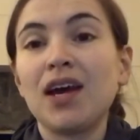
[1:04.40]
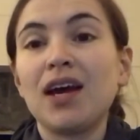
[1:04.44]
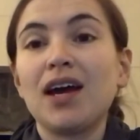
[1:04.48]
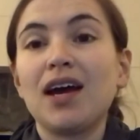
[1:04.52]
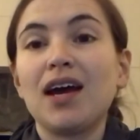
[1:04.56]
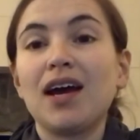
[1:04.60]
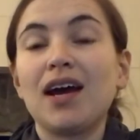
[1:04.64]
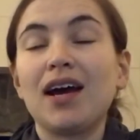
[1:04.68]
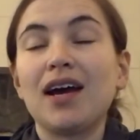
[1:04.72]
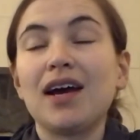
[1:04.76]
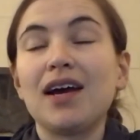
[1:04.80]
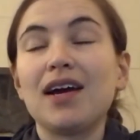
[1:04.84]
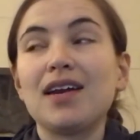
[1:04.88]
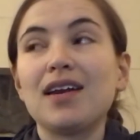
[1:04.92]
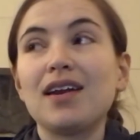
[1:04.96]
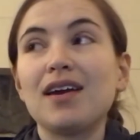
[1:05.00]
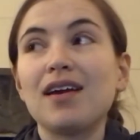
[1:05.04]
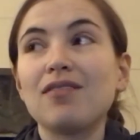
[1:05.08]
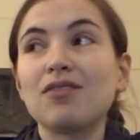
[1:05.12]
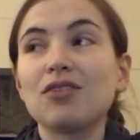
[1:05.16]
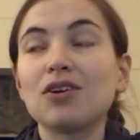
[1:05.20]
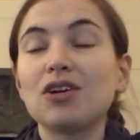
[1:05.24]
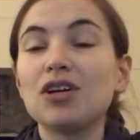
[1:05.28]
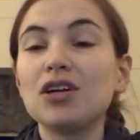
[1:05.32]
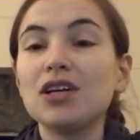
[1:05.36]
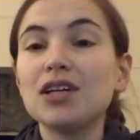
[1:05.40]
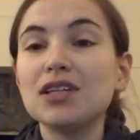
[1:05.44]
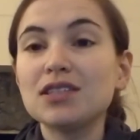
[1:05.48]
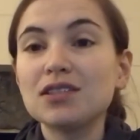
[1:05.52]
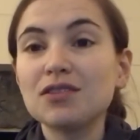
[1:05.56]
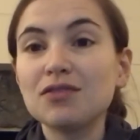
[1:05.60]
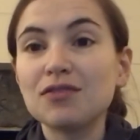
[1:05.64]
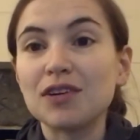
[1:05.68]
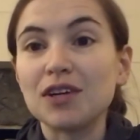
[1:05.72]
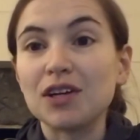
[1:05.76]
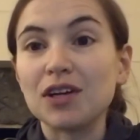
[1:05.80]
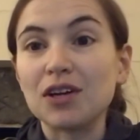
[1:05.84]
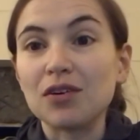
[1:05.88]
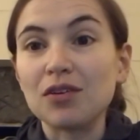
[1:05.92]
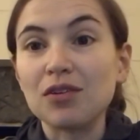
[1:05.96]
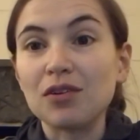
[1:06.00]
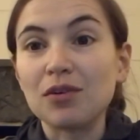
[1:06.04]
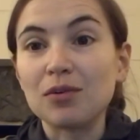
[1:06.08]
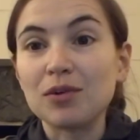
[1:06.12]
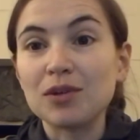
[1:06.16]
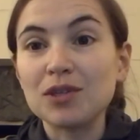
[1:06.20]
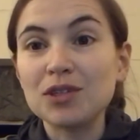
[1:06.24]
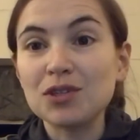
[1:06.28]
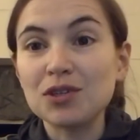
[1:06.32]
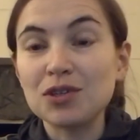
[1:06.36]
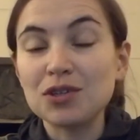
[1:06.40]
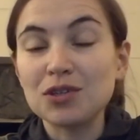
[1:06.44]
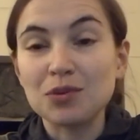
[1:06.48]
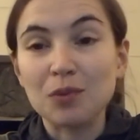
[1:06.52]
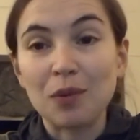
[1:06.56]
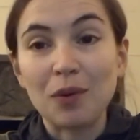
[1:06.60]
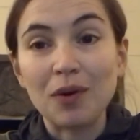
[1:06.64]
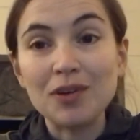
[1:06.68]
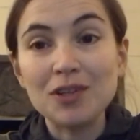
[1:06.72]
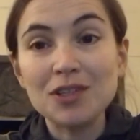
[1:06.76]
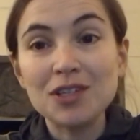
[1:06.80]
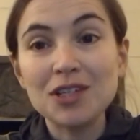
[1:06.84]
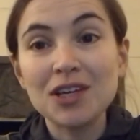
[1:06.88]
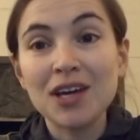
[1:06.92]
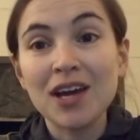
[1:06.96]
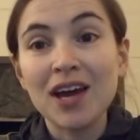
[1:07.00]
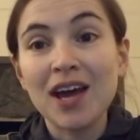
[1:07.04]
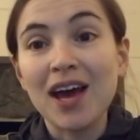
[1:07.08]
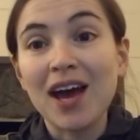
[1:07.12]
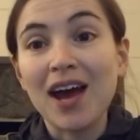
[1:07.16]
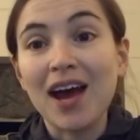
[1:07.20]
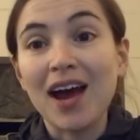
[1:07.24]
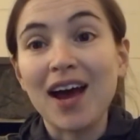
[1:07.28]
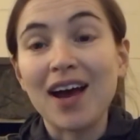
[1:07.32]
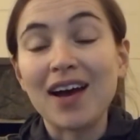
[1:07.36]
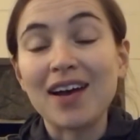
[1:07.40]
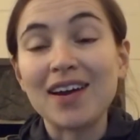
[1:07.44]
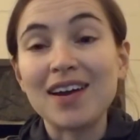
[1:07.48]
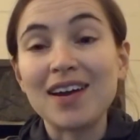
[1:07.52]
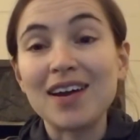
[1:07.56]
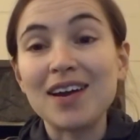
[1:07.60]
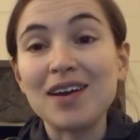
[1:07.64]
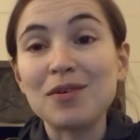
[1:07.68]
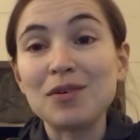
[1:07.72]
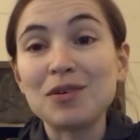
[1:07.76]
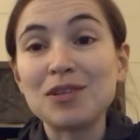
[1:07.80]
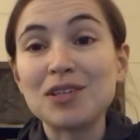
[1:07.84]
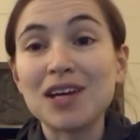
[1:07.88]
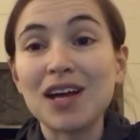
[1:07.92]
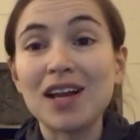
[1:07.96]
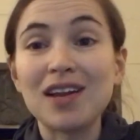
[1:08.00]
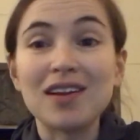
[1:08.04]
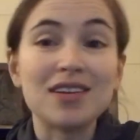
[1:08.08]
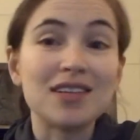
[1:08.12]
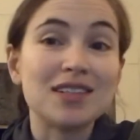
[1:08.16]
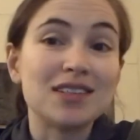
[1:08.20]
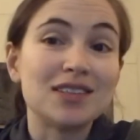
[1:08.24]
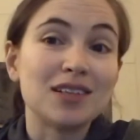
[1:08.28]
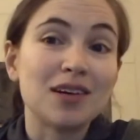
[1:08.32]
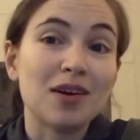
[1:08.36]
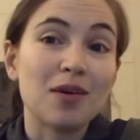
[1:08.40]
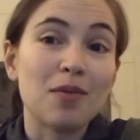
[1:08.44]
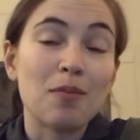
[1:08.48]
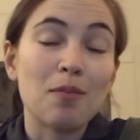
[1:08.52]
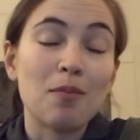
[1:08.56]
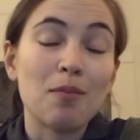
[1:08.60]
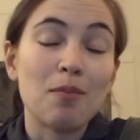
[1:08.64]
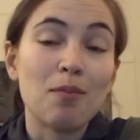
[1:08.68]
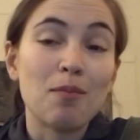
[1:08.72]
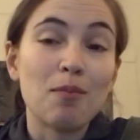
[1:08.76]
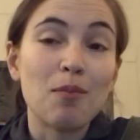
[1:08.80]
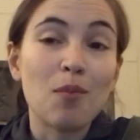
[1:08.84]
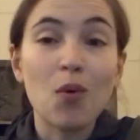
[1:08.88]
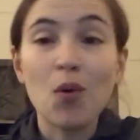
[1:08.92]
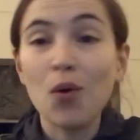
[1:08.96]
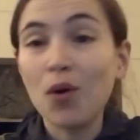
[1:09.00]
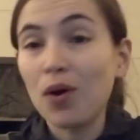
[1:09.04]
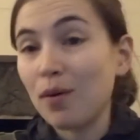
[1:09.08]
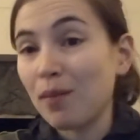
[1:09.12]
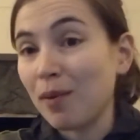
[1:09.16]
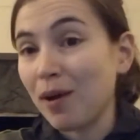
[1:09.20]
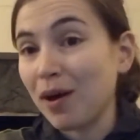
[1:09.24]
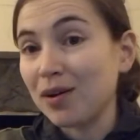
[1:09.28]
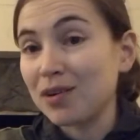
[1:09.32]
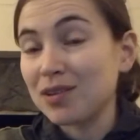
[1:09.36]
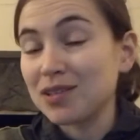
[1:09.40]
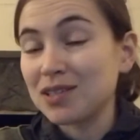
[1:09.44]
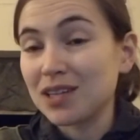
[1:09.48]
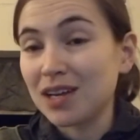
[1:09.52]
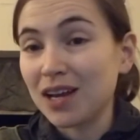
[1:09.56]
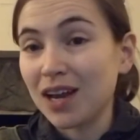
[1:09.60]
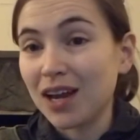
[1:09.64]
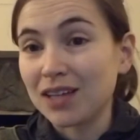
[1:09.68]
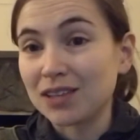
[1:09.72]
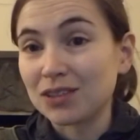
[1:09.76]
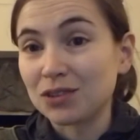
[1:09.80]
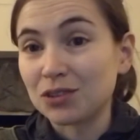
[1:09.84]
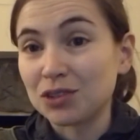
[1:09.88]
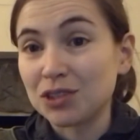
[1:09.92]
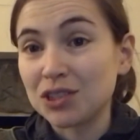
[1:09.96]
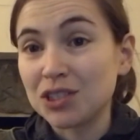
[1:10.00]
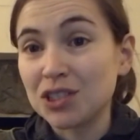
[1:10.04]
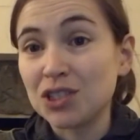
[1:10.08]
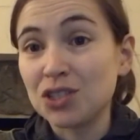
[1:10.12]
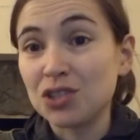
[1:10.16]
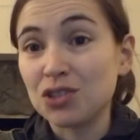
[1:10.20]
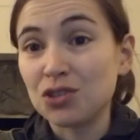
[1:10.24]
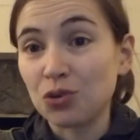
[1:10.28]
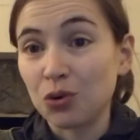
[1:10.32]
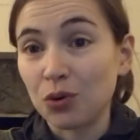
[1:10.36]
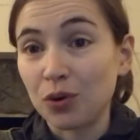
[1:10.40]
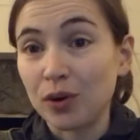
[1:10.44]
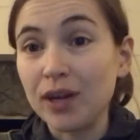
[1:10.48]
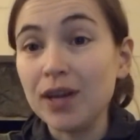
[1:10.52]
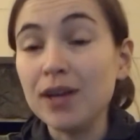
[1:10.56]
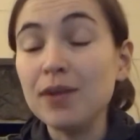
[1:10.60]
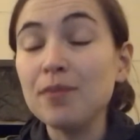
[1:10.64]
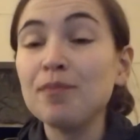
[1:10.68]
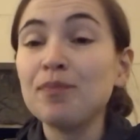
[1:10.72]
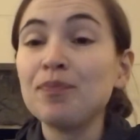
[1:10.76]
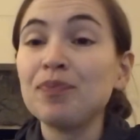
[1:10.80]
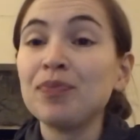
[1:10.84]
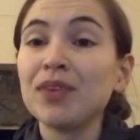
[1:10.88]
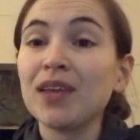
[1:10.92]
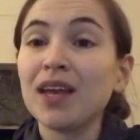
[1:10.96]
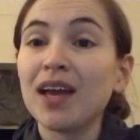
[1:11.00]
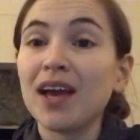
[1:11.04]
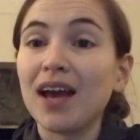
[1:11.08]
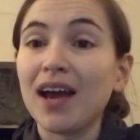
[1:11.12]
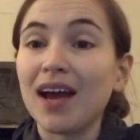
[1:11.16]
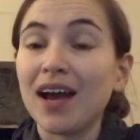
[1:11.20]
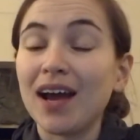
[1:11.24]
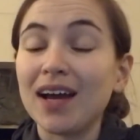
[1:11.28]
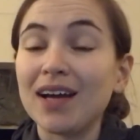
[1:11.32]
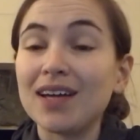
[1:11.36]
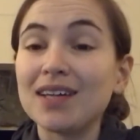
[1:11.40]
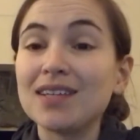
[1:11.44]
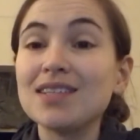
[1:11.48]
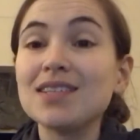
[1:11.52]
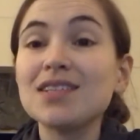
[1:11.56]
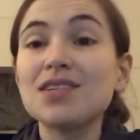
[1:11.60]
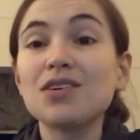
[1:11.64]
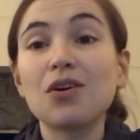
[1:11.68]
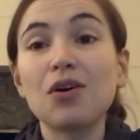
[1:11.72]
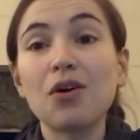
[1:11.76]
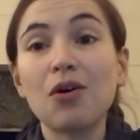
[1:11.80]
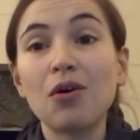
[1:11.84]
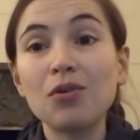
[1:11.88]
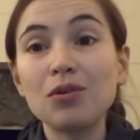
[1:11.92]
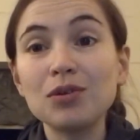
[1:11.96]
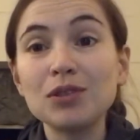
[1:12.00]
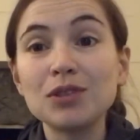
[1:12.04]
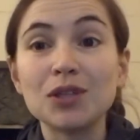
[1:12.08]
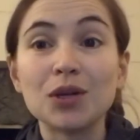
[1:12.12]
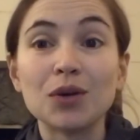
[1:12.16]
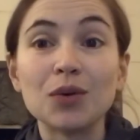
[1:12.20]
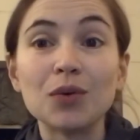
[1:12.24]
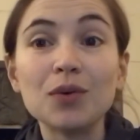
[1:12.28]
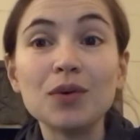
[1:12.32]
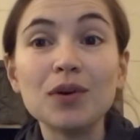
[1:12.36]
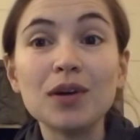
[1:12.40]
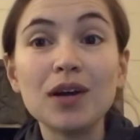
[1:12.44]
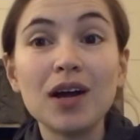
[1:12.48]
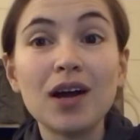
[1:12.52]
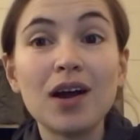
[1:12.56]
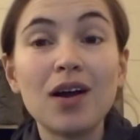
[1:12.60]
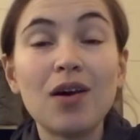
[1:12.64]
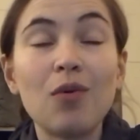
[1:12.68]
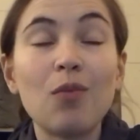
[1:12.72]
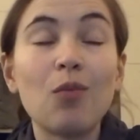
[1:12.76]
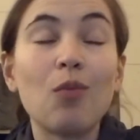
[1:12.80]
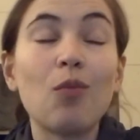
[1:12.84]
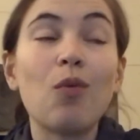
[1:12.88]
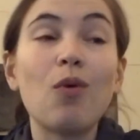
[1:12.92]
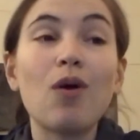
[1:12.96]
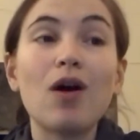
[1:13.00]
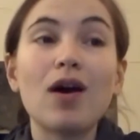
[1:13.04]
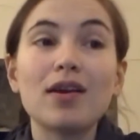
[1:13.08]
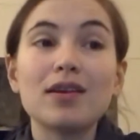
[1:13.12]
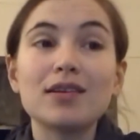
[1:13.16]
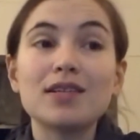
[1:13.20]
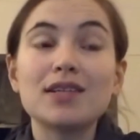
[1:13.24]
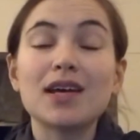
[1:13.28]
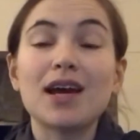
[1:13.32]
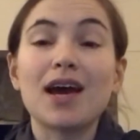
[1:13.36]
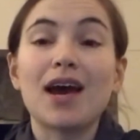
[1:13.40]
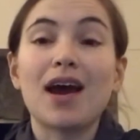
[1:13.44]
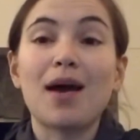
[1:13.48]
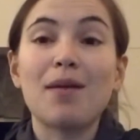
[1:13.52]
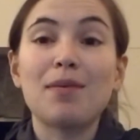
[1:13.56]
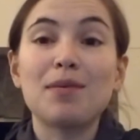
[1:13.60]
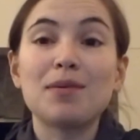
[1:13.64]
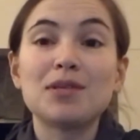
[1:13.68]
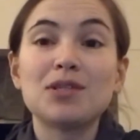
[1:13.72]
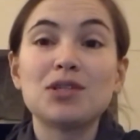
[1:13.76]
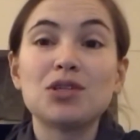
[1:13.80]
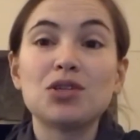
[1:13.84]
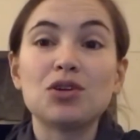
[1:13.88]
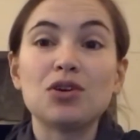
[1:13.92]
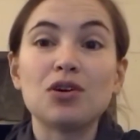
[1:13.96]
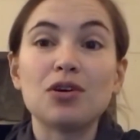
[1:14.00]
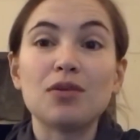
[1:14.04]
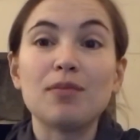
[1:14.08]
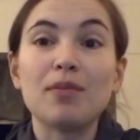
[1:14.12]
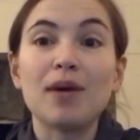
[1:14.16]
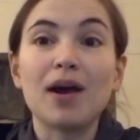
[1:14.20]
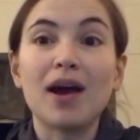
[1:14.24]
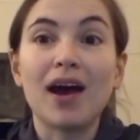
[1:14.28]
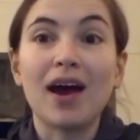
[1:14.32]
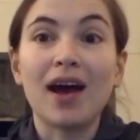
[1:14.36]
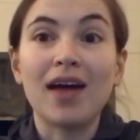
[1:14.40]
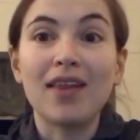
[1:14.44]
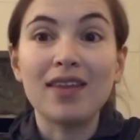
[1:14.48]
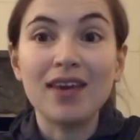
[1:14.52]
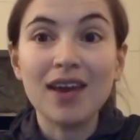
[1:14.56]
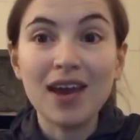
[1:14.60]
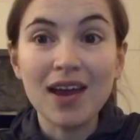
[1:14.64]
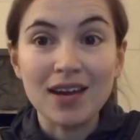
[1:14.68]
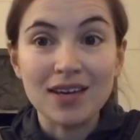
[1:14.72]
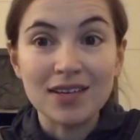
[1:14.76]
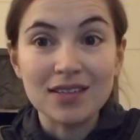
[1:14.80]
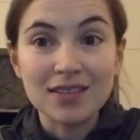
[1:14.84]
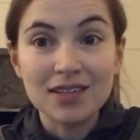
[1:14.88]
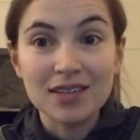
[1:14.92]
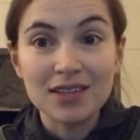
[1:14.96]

And I've got a little video that we're just going to watch, and it will tell us more about Lazarus' story and also what happens to him at the end.